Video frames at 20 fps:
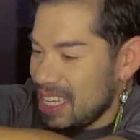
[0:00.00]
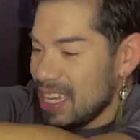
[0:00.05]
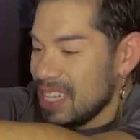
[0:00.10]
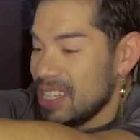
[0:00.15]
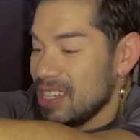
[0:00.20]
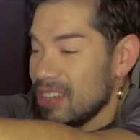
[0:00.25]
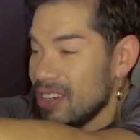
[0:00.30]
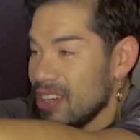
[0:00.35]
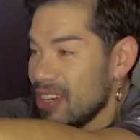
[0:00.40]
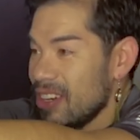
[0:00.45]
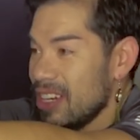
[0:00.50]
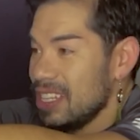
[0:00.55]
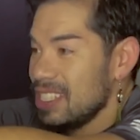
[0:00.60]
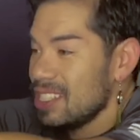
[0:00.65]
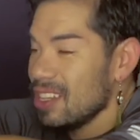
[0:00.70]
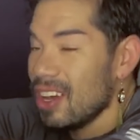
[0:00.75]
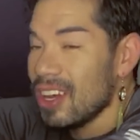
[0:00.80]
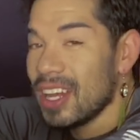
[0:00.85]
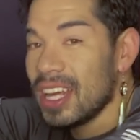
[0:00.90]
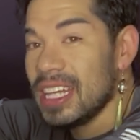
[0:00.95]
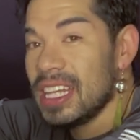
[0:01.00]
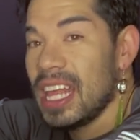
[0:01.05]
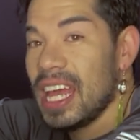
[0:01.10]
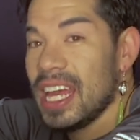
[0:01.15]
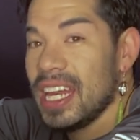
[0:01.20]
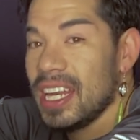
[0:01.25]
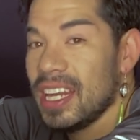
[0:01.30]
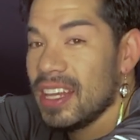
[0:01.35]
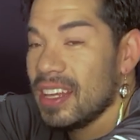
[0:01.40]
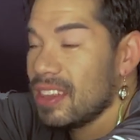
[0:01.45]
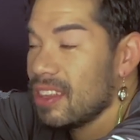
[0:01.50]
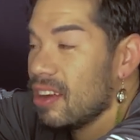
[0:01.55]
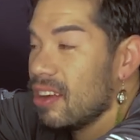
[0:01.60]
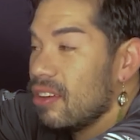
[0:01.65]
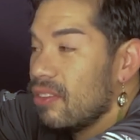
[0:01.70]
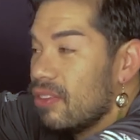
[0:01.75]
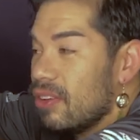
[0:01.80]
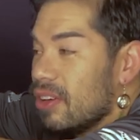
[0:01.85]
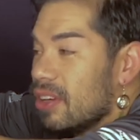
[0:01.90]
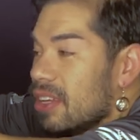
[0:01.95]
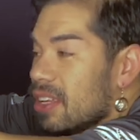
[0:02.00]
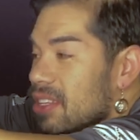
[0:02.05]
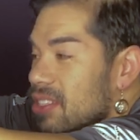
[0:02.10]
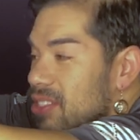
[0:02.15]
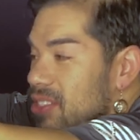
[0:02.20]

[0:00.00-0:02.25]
I don't know. I saw it online and I thought of her because